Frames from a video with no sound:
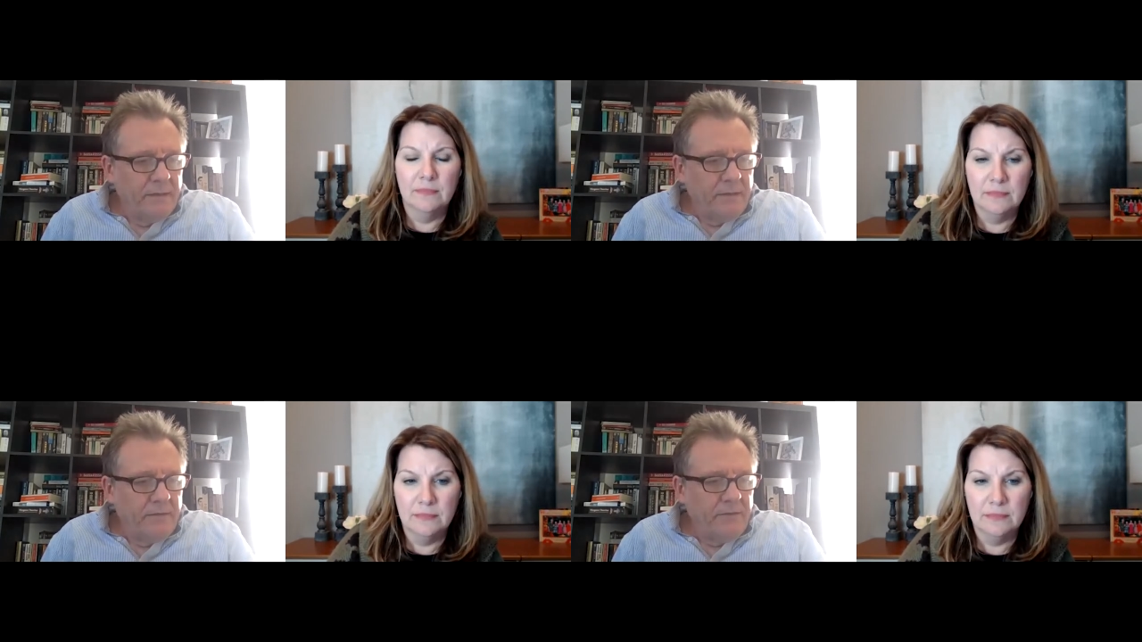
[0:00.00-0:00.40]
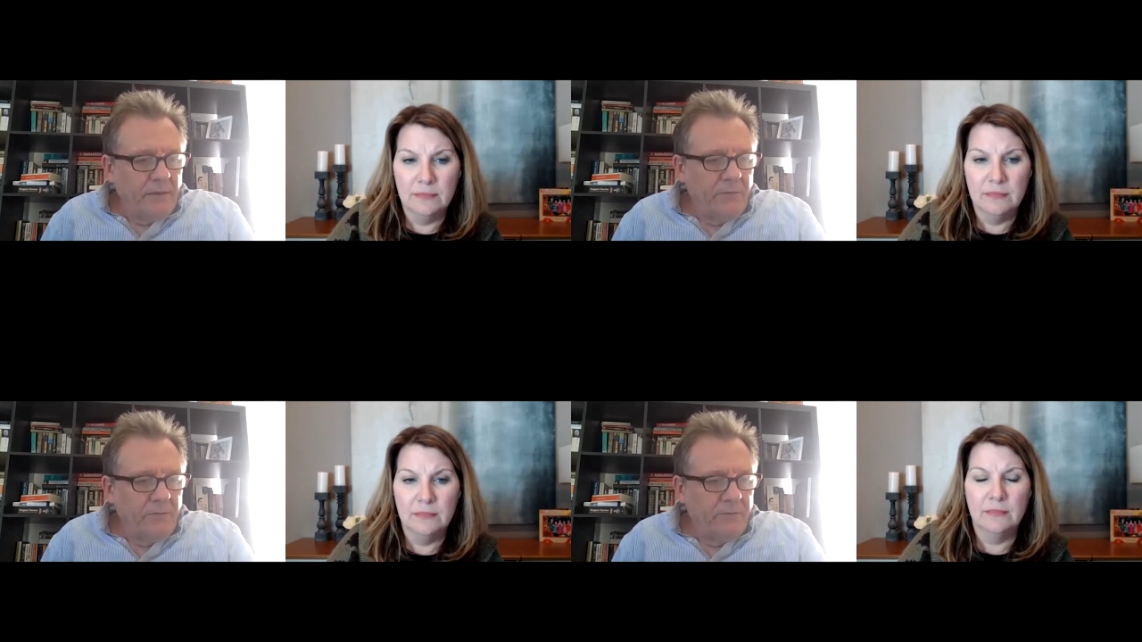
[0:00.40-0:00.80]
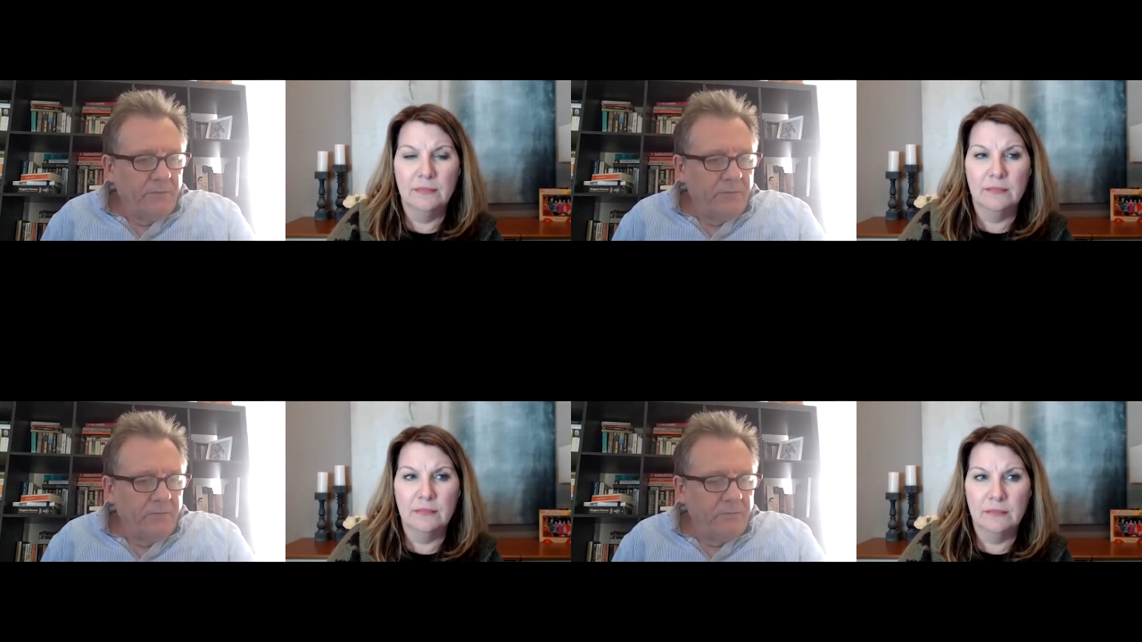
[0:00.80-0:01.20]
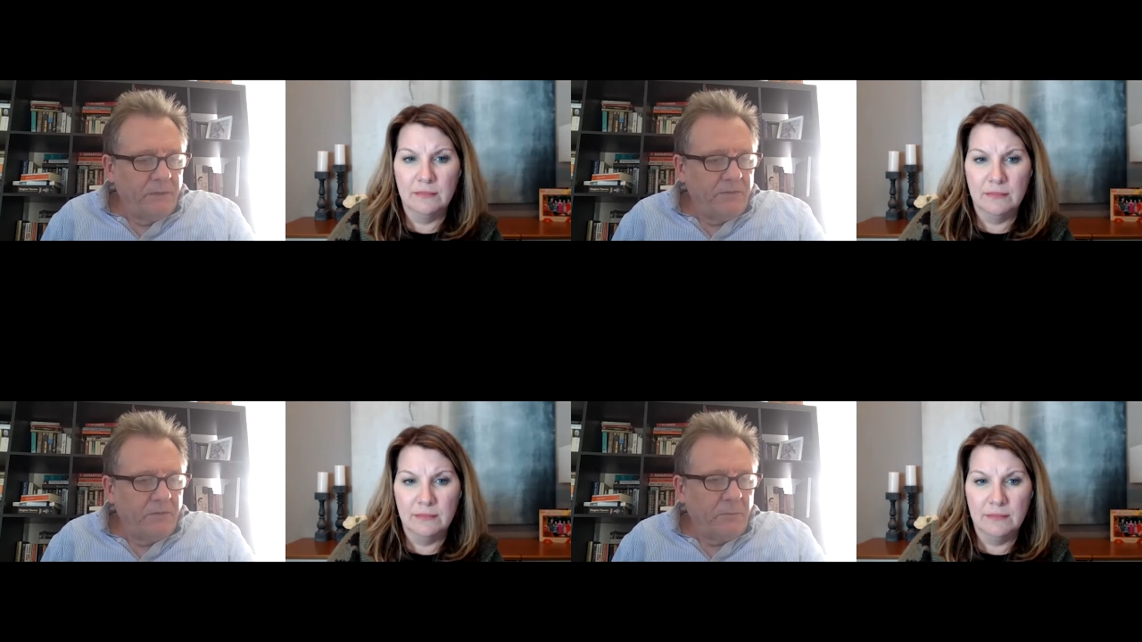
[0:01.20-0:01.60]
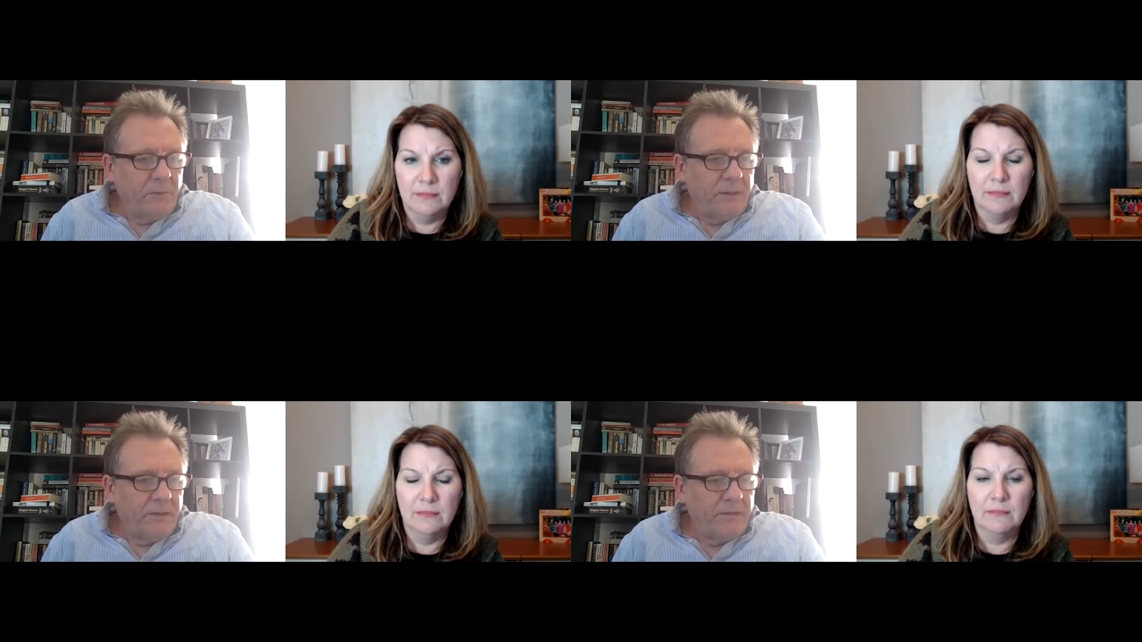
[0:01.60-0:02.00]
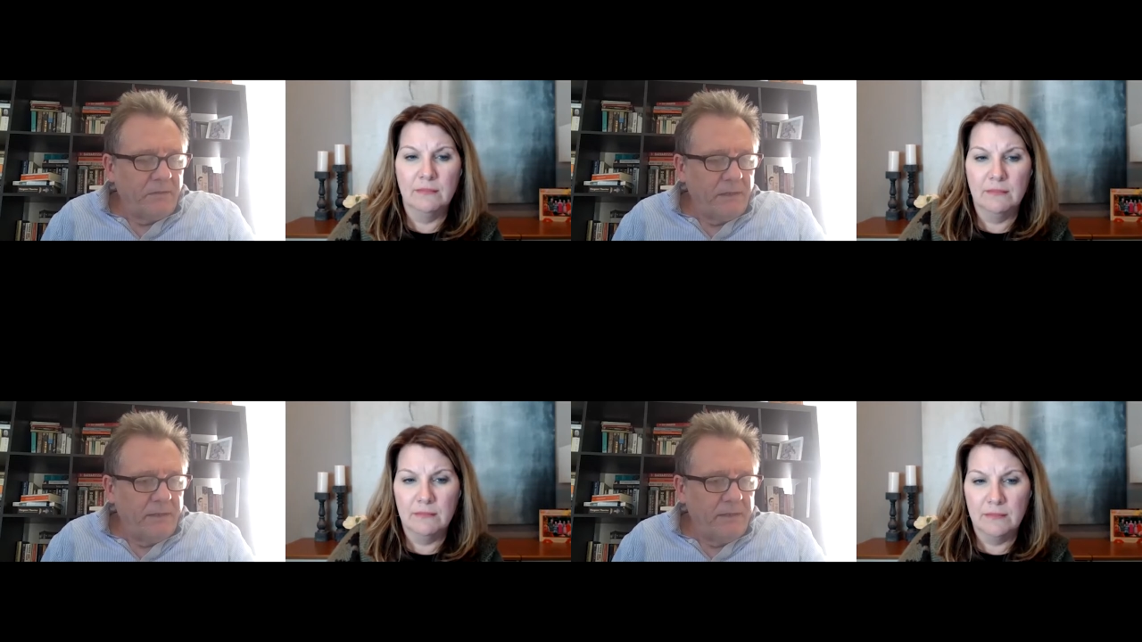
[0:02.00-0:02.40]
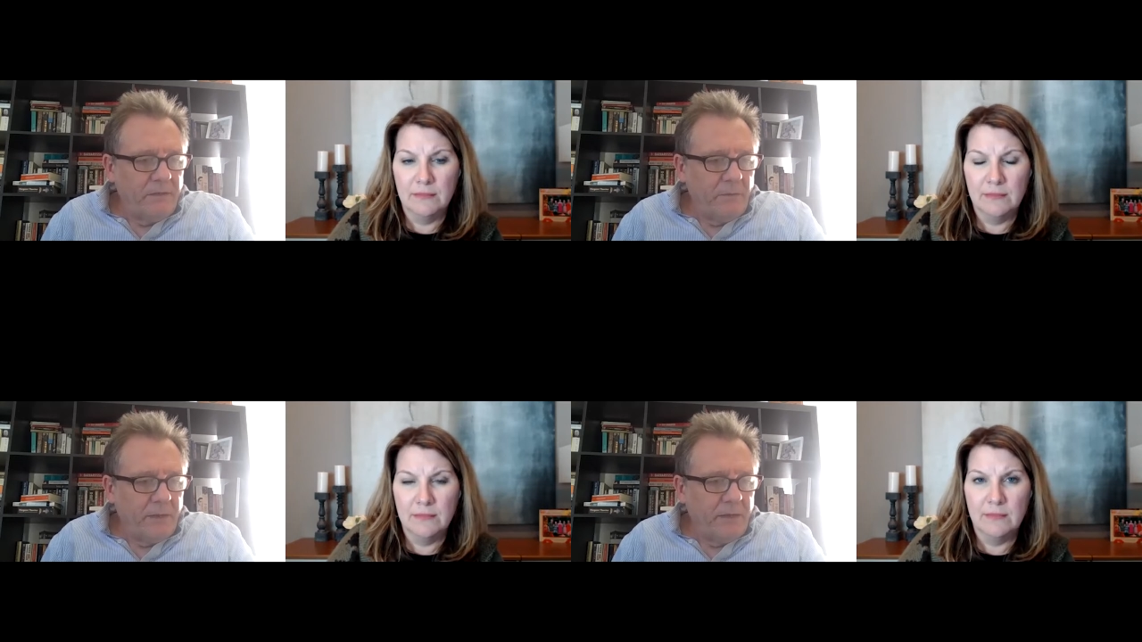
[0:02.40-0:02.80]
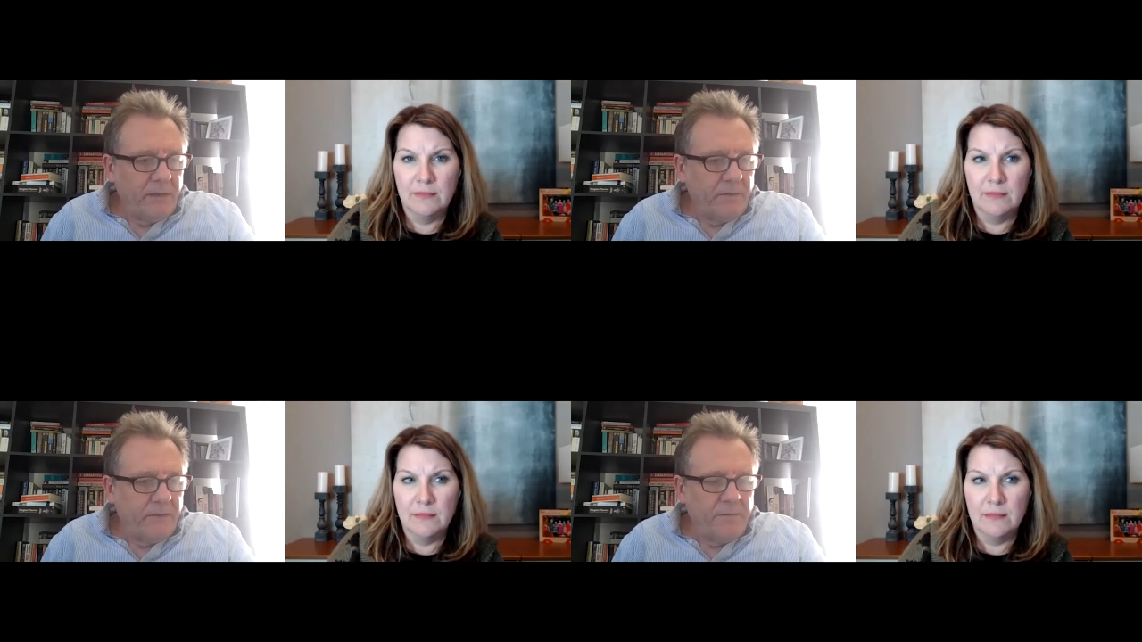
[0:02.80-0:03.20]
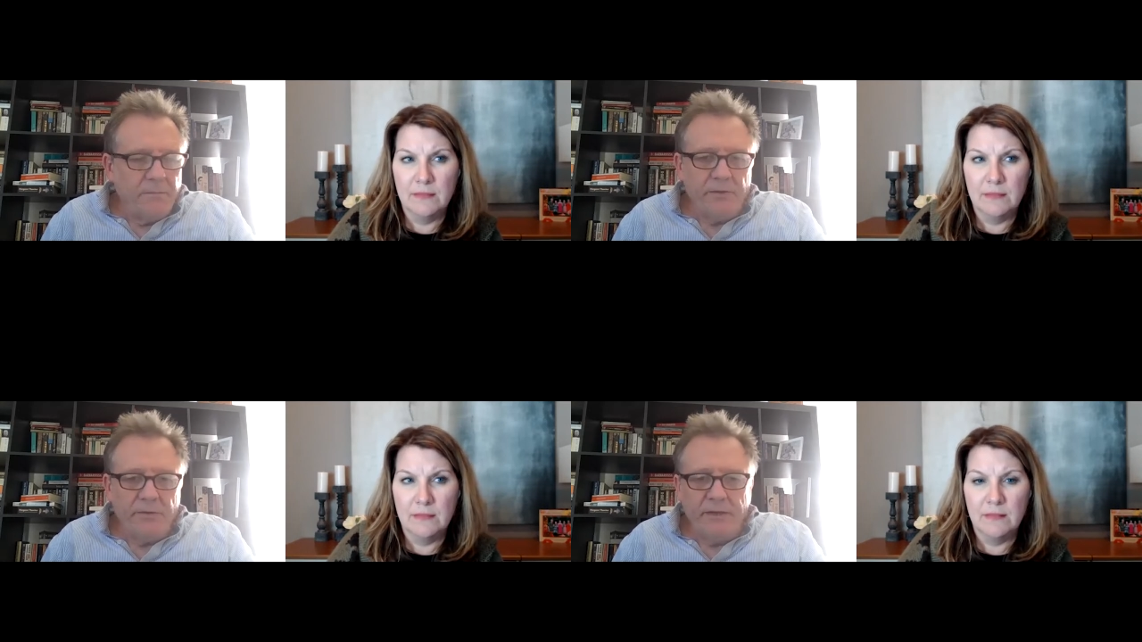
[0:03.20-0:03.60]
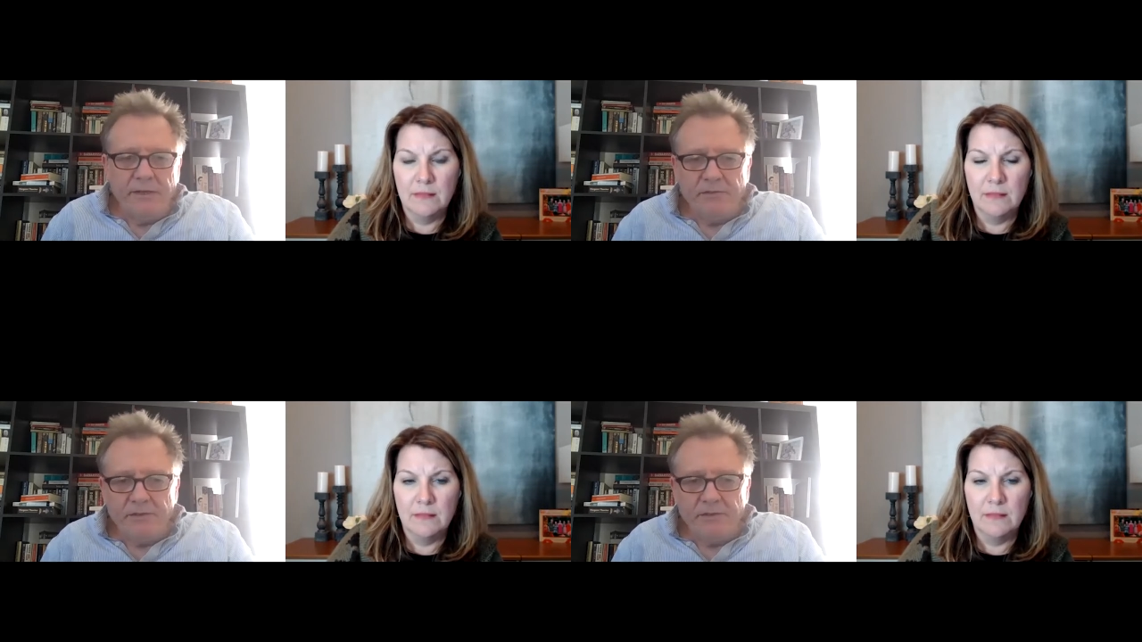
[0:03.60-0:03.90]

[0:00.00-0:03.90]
Speaker 1: don't be surprised if they lead the way on green and blue hydrogen,